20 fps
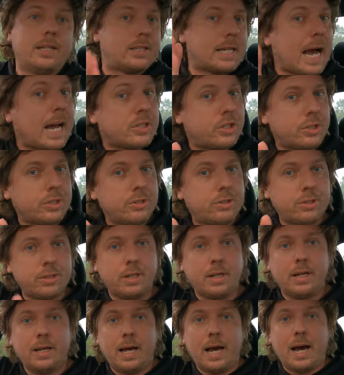
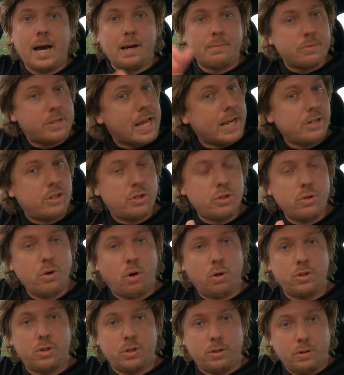Dashers,
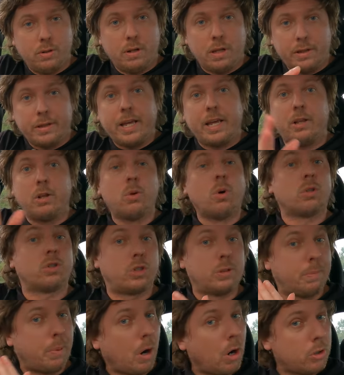they're not
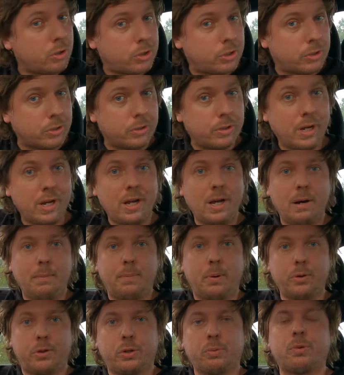supposed to
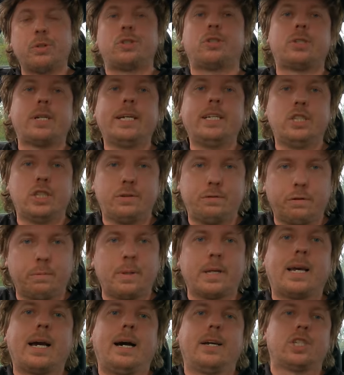put the receipts
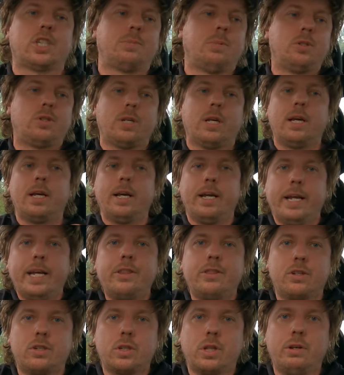from the customers
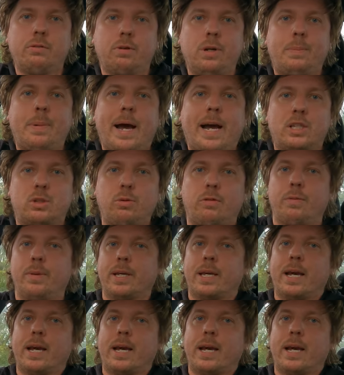in the delivery bags with them.